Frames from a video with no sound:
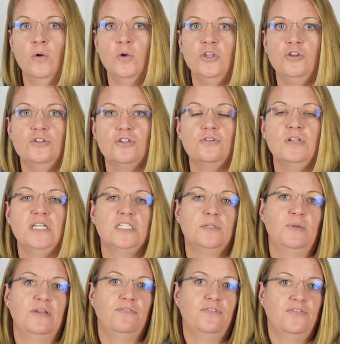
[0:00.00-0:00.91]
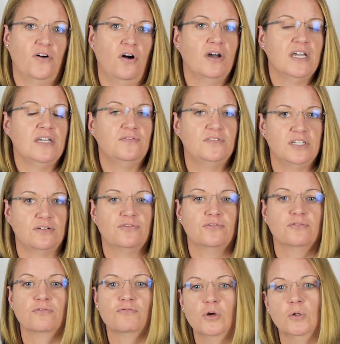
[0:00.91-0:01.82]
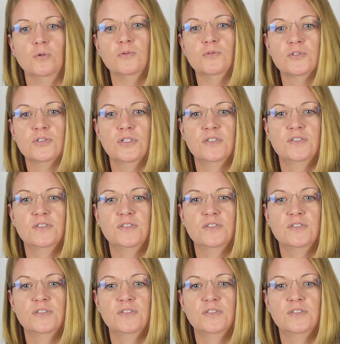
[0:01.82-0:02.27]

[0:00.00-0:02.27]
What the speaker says: You do need to meet 5 different rules.